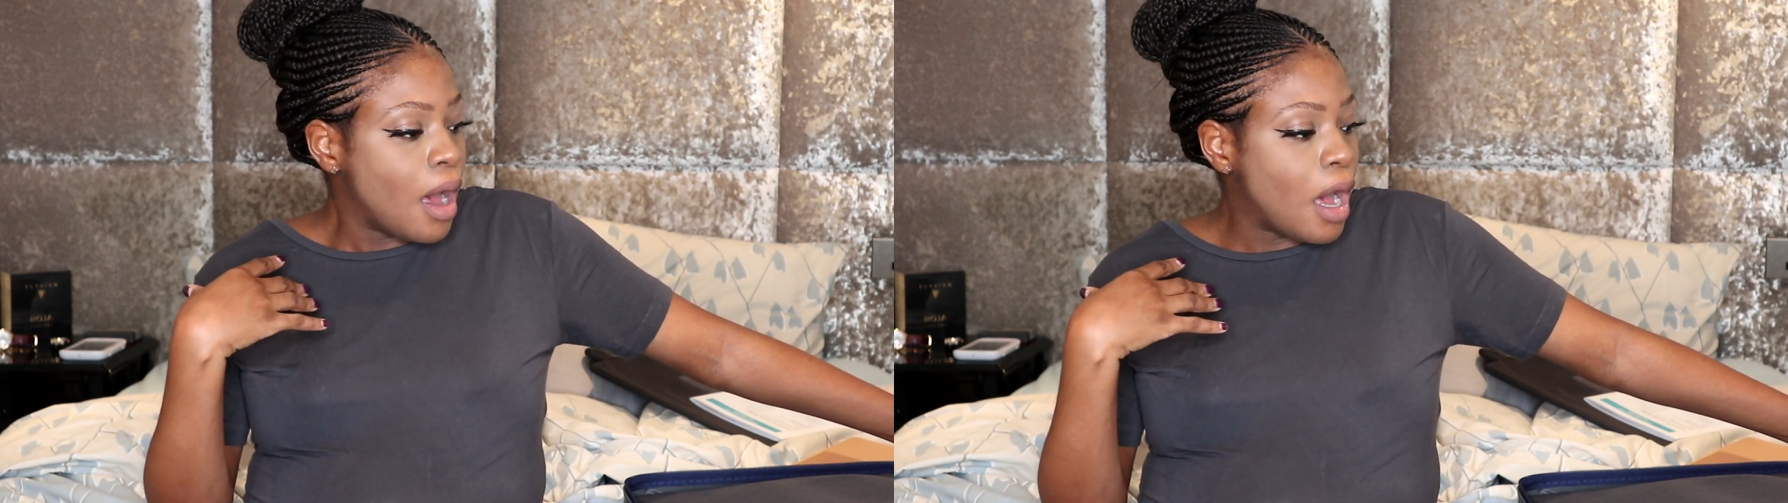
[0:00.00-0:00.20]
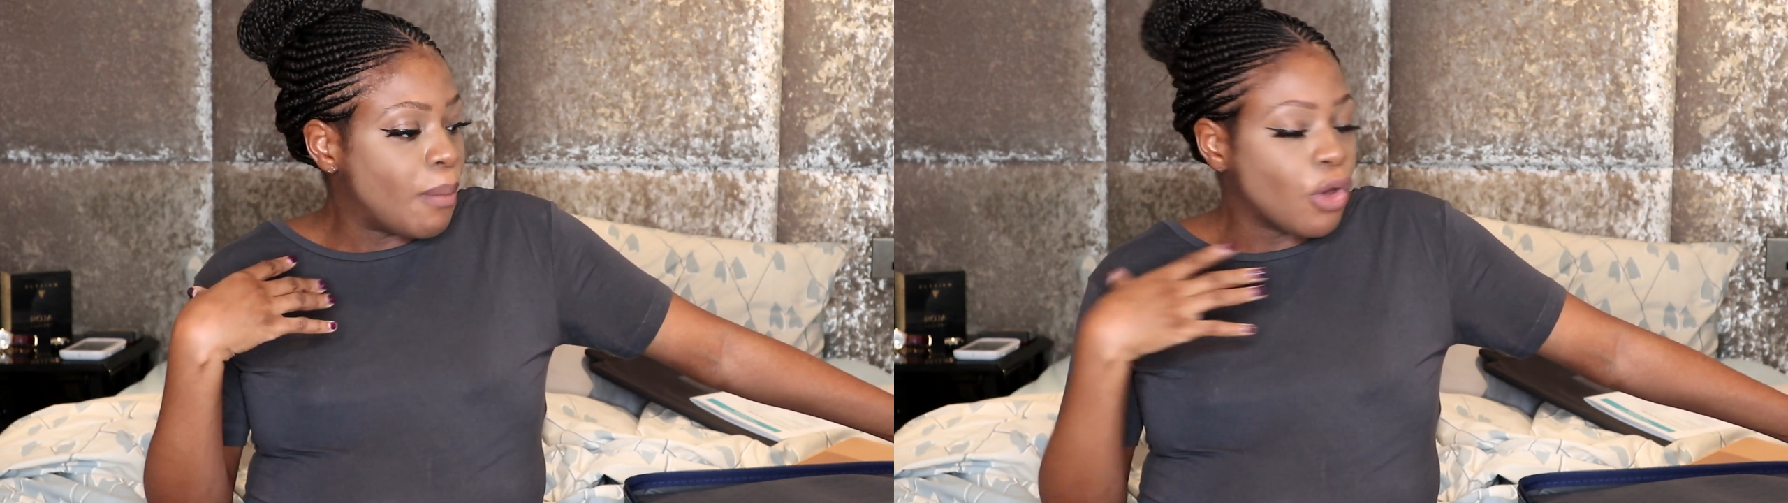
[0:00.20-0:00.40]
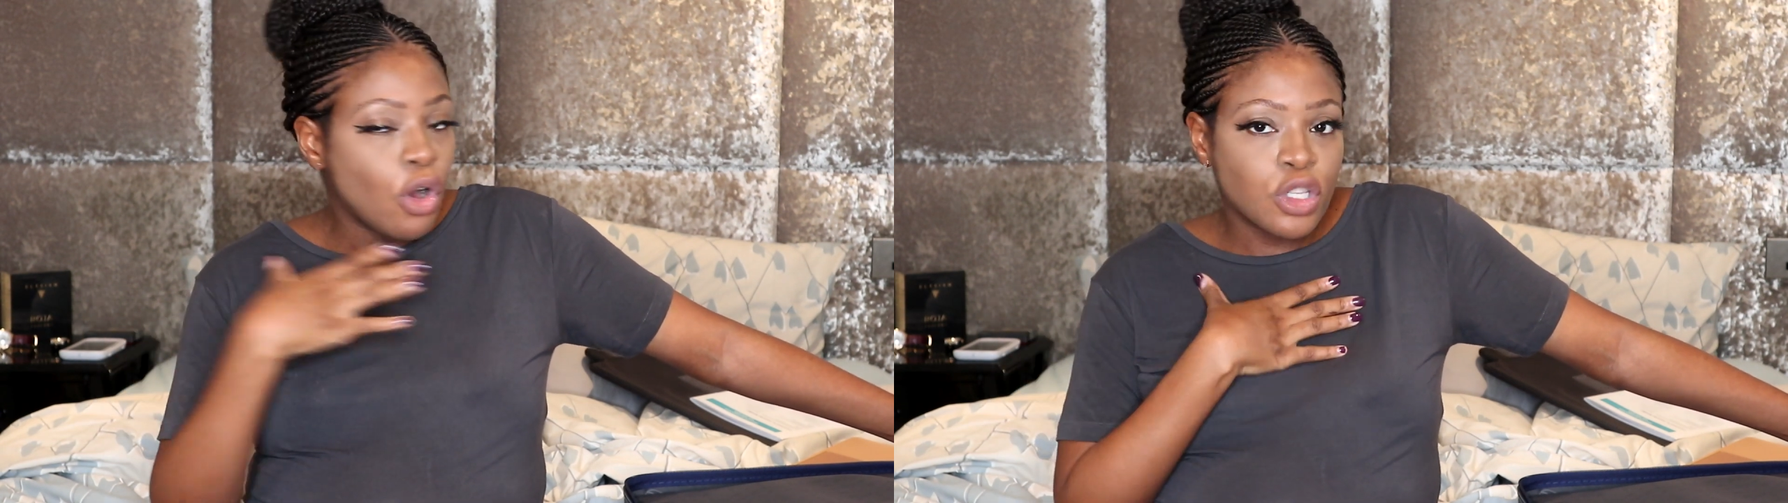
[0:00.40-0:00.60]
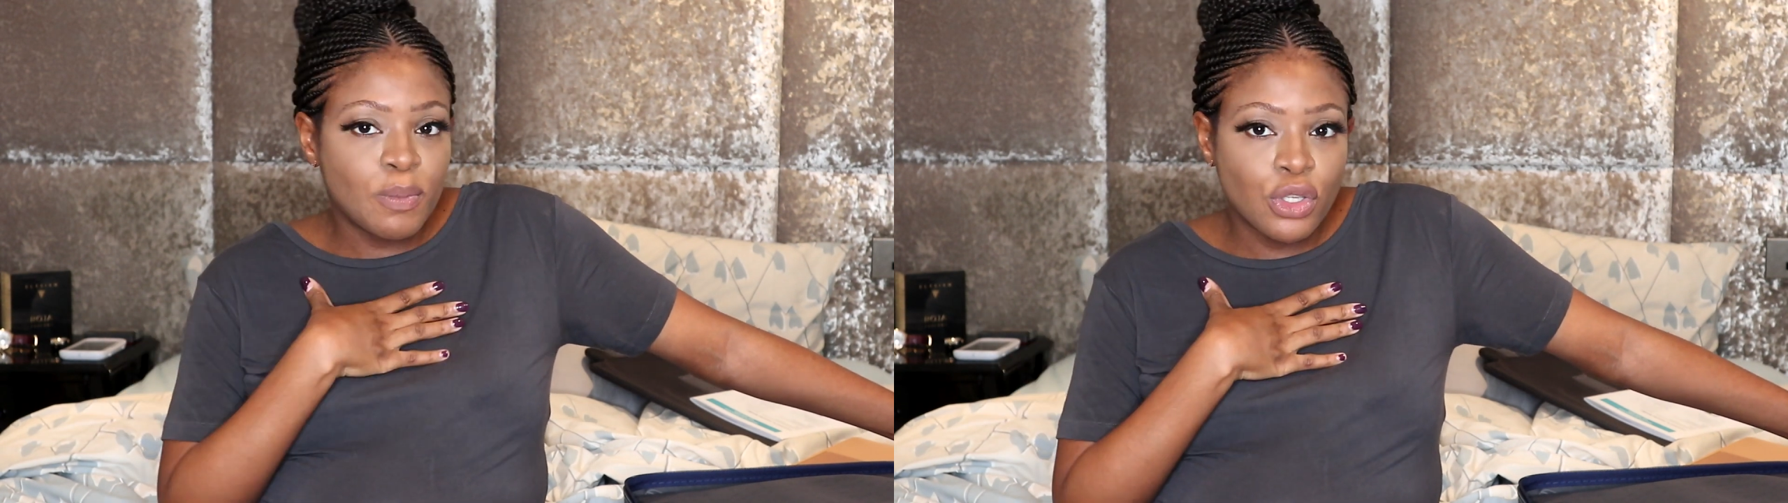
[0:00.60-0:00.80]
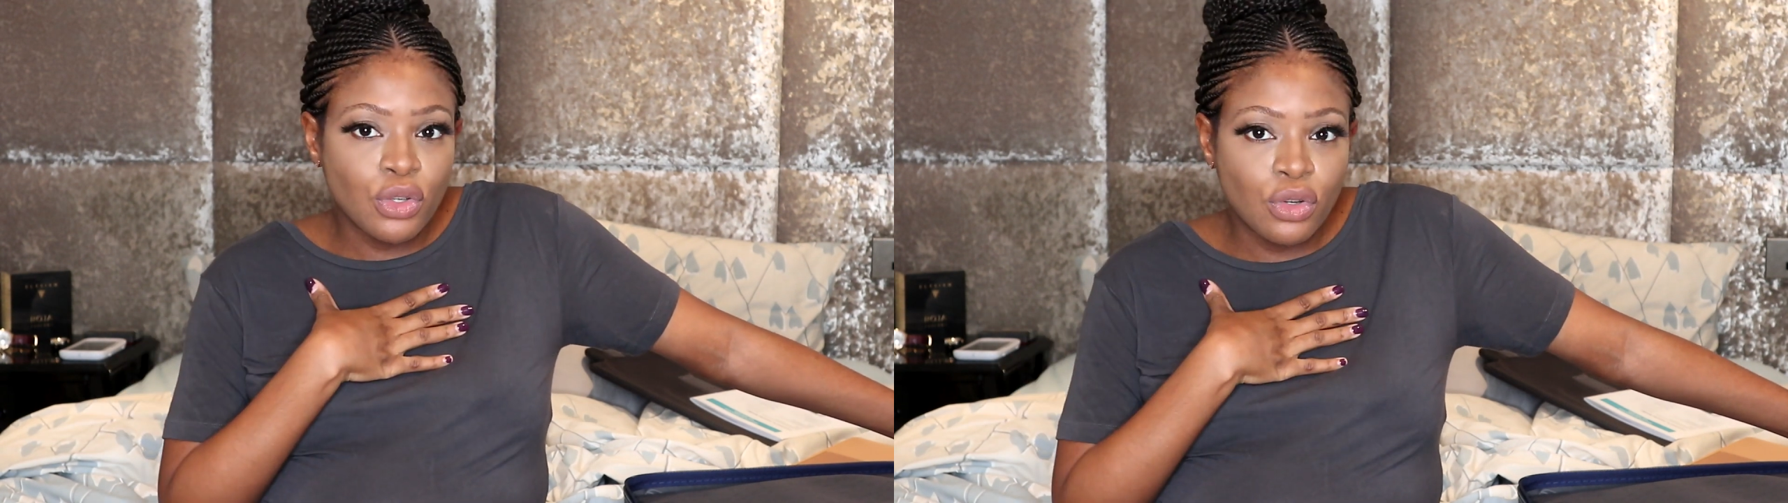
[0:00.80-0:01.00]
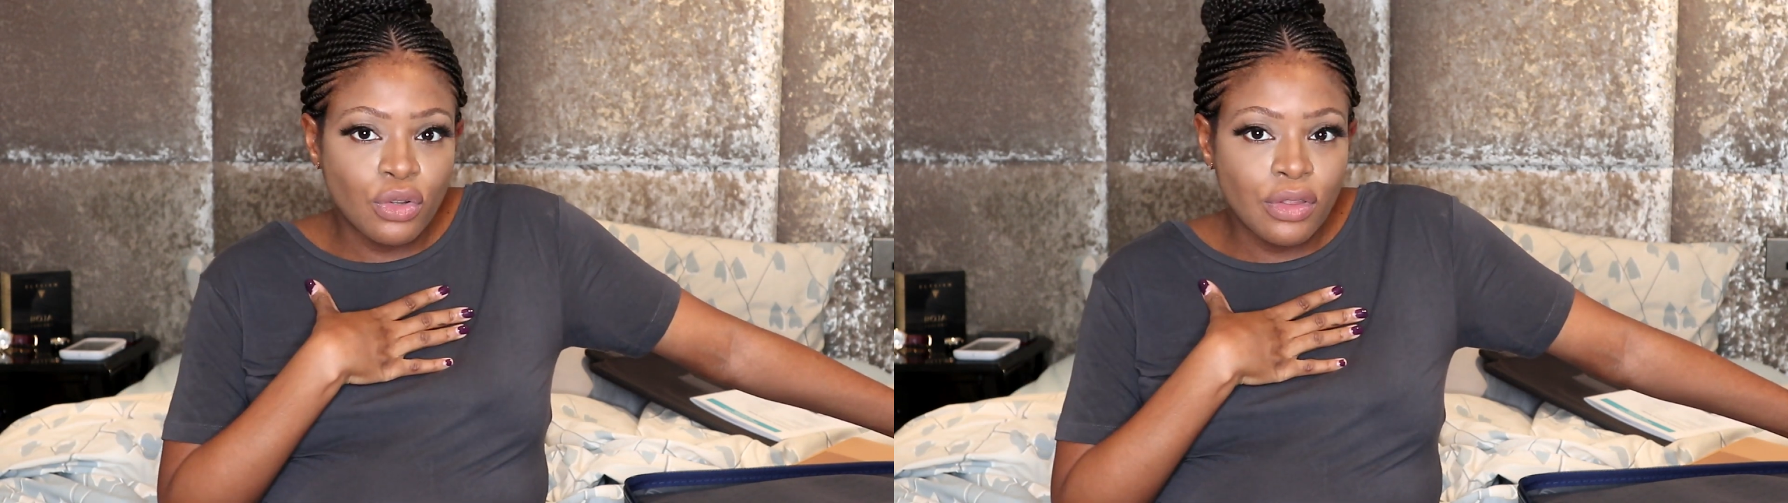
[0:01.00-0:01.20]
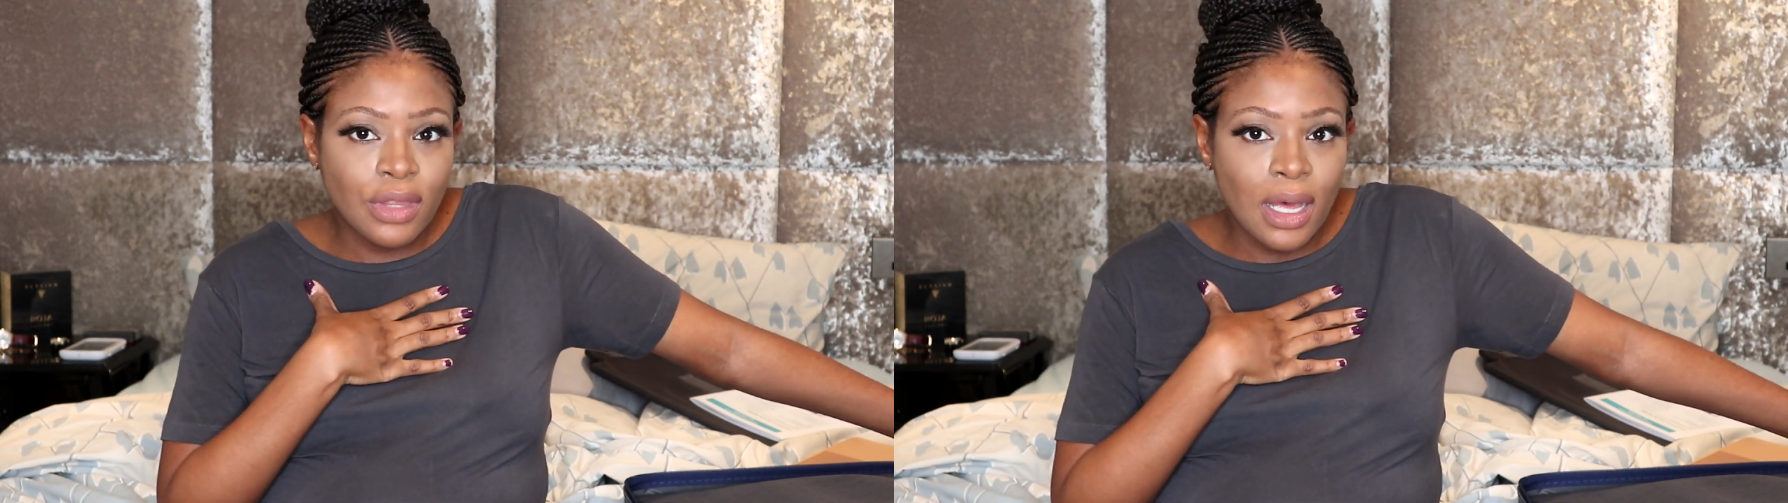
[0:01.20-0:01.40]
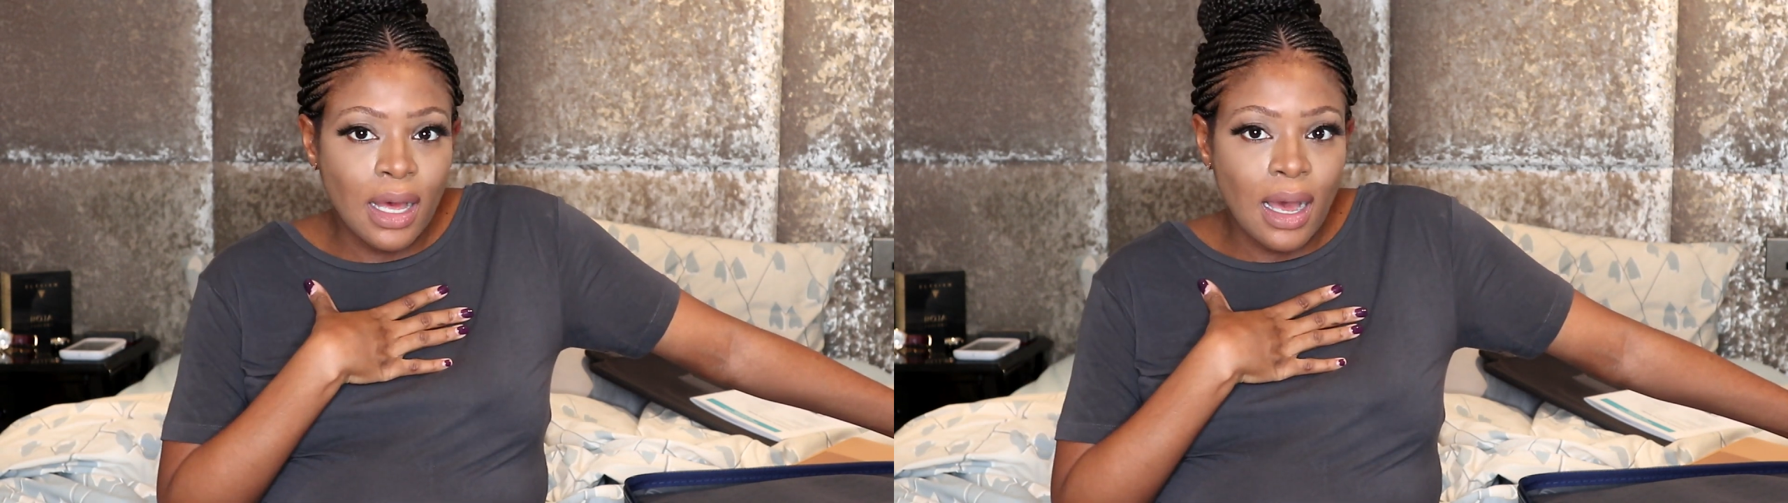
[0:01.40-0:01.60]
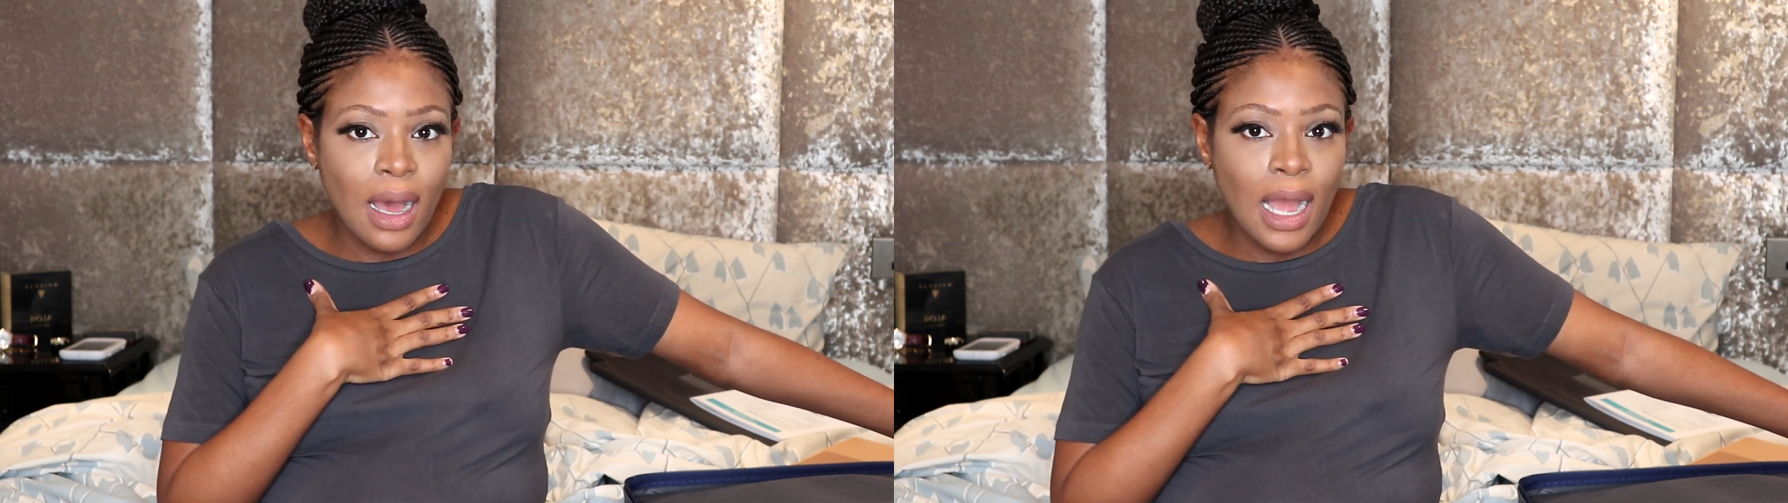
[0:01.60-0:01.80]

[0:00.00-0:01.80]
the hospital that